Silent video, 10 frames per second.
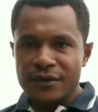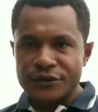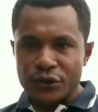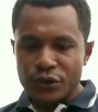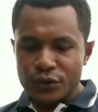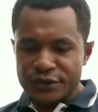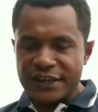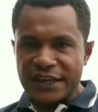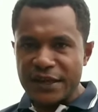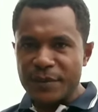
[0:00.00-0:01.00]
So you
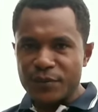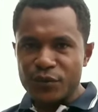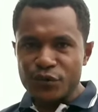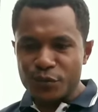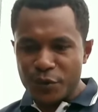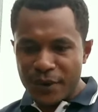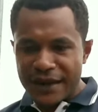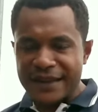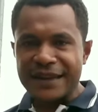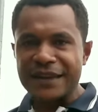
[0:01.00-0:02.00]
check him and through
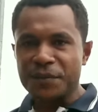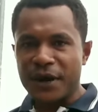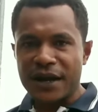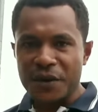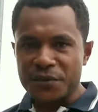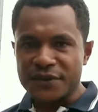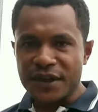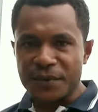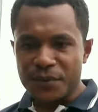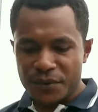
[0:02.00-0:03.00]
mobile credit back
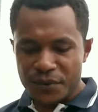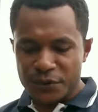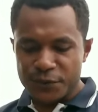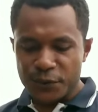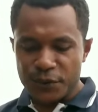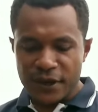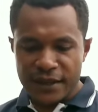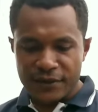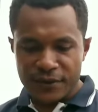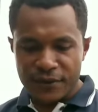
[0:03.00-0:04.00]
stuff. So
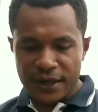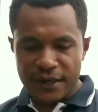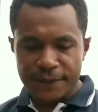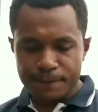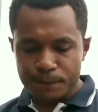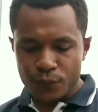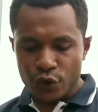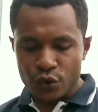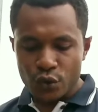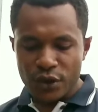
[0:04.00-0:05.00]
like okay.
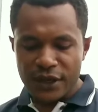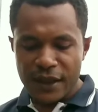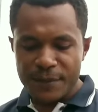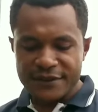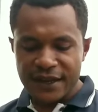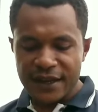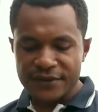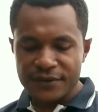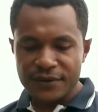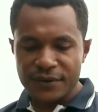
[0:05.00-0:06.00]
2 kina me select
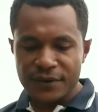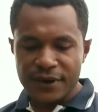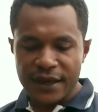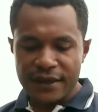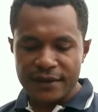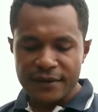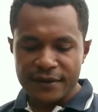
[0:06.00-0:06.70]
okay.